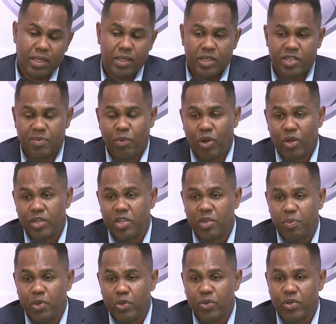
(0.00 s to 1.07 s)
small
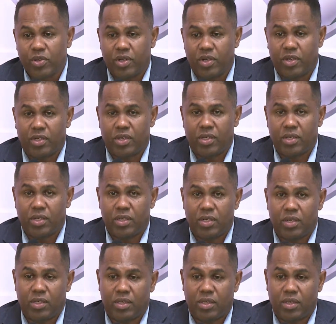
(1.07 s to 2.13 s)
dispute
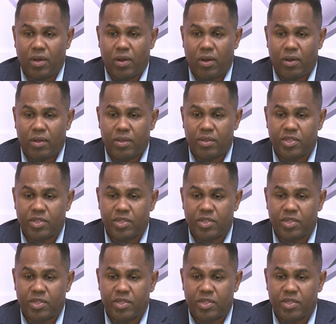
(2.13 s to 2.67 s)
or